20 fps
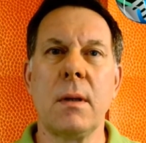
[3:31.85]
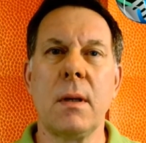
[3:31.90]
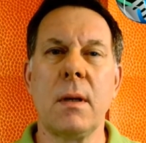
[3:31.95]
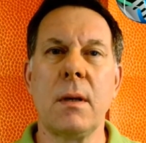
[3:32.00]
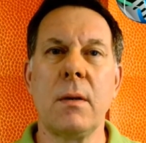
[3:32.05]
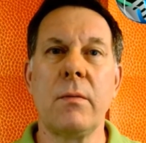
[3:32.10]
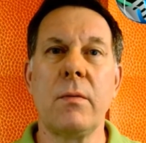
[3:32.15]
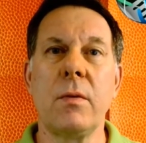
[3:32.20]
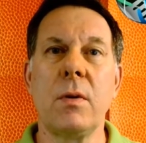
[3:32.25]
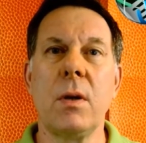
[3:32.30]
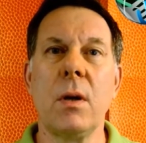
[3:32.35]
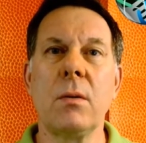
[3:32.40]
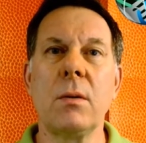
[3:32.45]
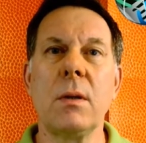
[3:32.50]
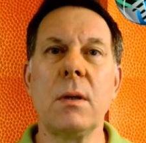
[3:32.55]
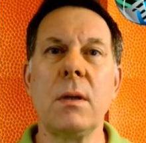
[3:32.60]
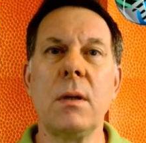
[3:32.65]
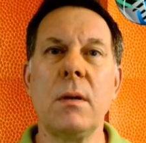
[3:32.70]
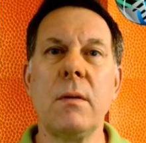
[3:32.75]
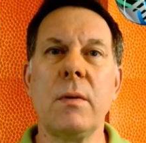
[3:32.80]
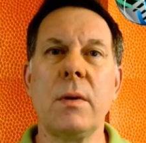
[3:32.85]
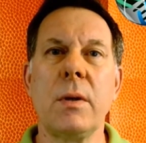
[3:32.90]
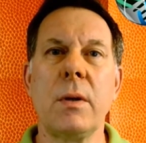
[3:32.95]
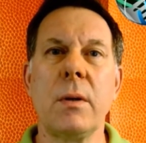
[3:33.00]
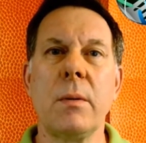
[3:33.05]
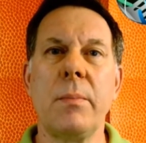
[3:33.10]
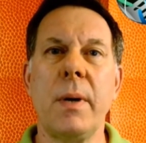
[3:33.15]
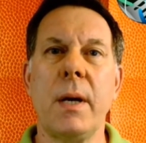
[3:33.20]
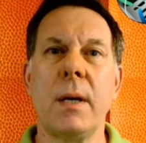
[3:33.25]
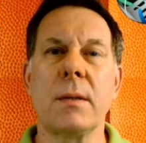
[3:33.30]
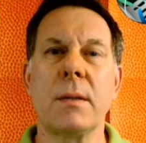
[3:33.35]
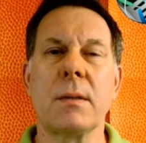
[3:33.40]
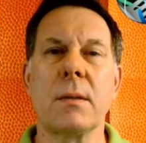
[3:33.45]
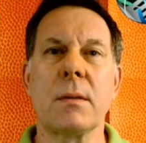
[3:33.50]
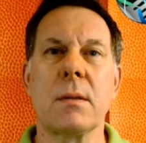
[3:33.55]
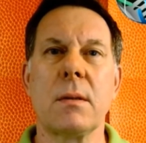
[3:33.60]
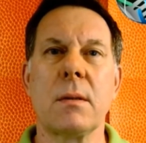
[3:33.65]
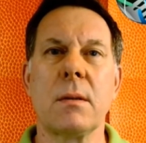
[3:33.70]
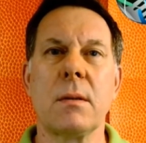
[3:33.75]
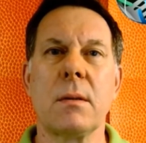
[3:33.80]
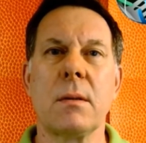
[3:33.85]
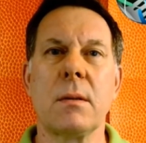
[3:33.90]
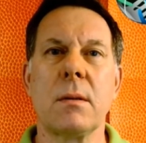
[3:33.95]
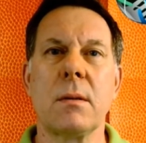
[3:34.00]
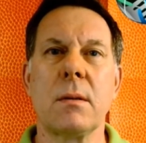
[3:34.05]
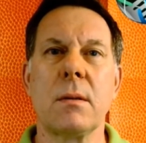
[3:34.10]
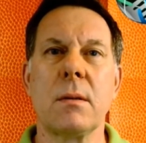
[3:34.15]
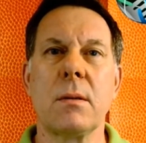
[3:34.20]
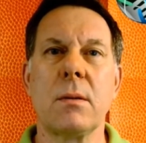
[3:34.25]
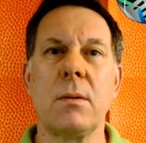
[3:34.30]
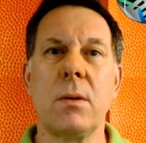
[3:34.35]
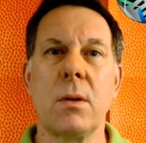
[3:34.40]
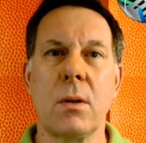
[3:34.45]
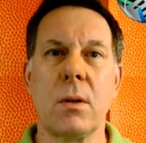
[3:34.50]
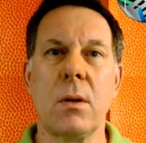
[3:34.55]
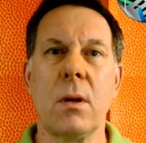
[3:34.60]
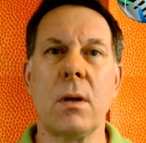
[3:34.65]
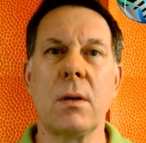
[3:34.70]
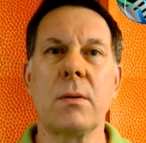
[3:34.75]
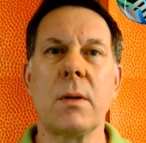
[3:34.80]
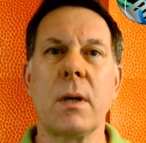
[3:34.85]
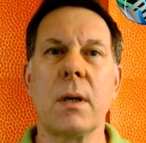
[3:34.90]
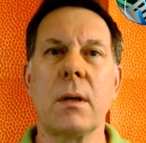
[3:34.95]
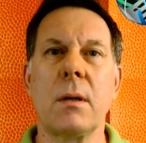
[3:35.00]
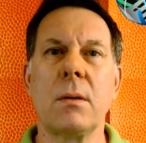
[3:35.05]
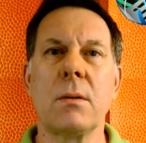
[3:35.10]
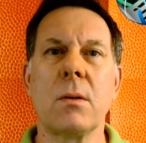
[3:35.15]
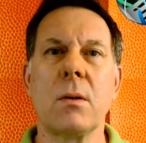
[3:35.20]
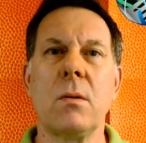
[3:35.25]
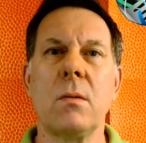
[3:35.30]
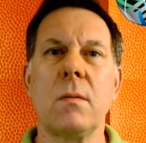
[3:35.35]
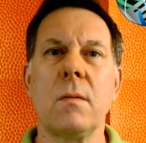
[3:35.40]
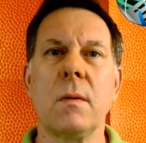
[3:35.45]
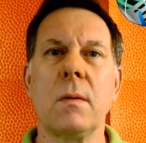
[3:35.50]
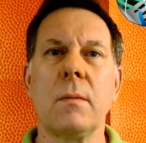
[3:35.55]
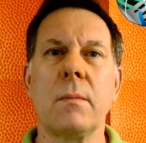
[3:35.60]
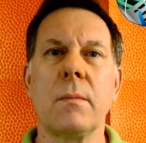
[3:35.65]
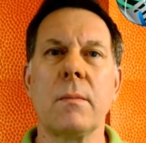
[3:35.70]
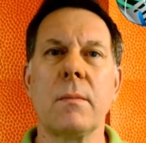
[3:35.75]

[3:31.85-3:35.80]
And if you don't deliver your best, your contract is over.